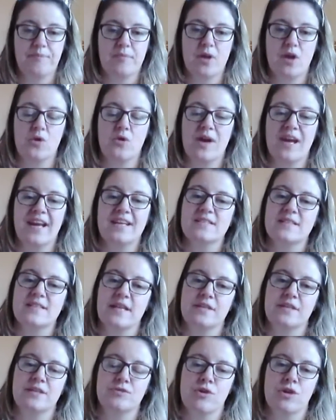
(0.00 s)
or
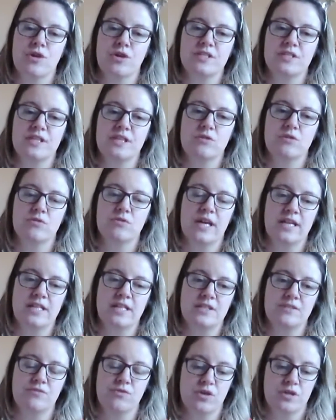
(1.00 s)
extended writing,
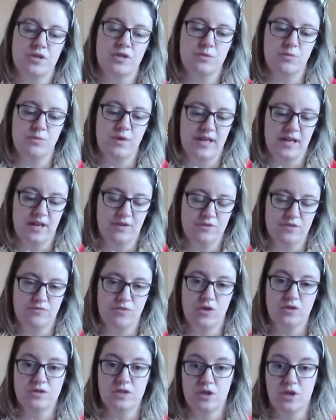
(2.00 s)
creative writing, where they have to
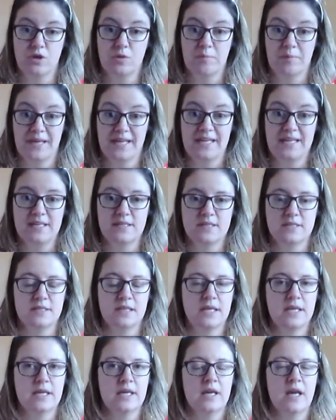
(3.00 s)
write a long piece.
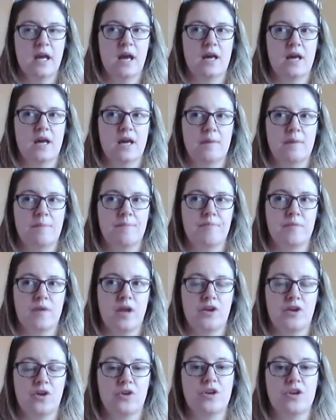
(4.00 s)

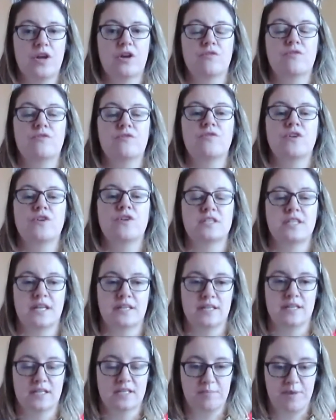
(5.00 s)
And I know from
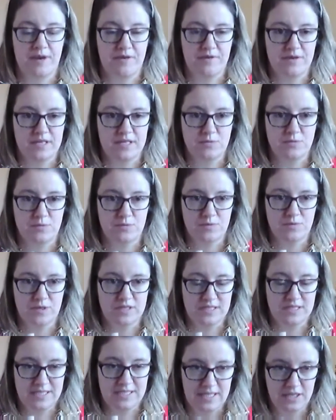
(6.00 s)
first-hand experience
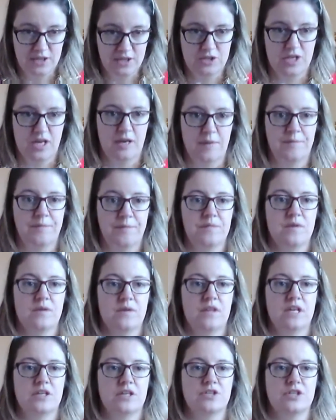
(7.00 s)
as a teacher
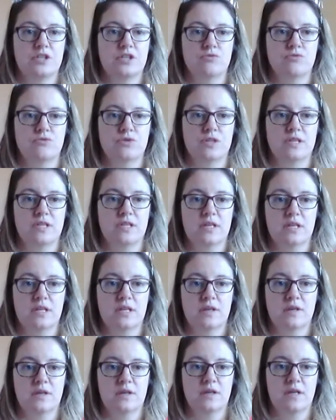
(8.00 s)
that children
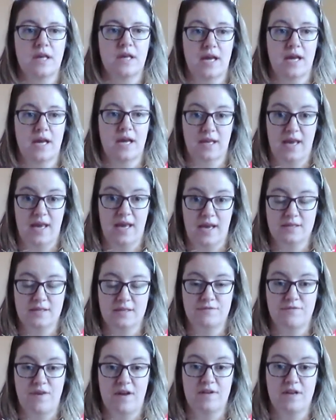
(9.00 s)
can get
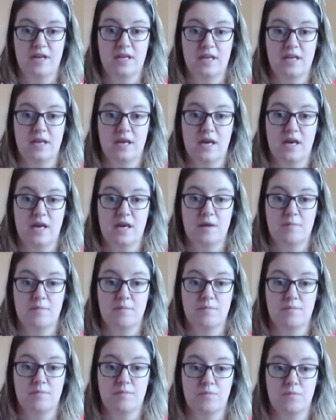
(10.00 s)
very
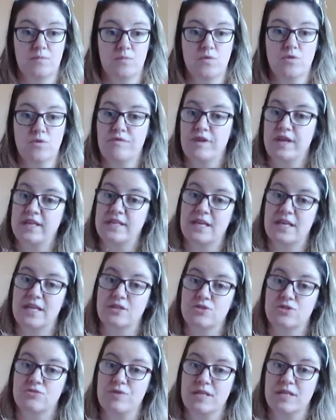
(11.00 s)
worried
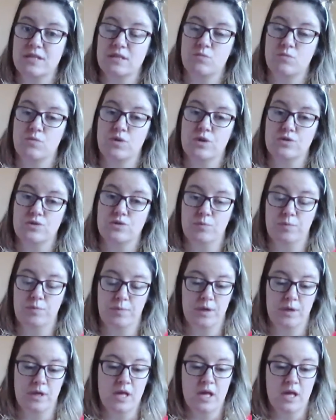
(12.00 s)
and stressed and worked up
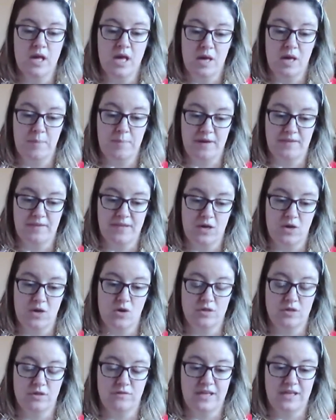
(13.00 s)
about that
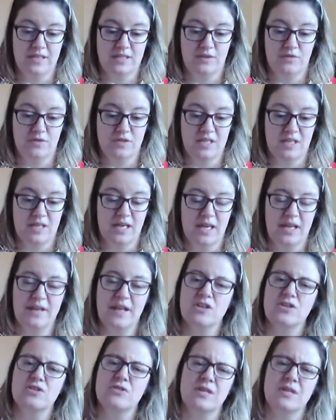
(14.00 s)
kind of activity, and
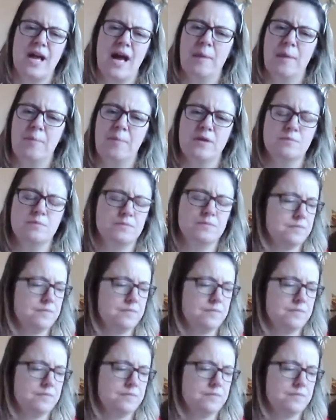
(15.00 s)
that shouldn't happen.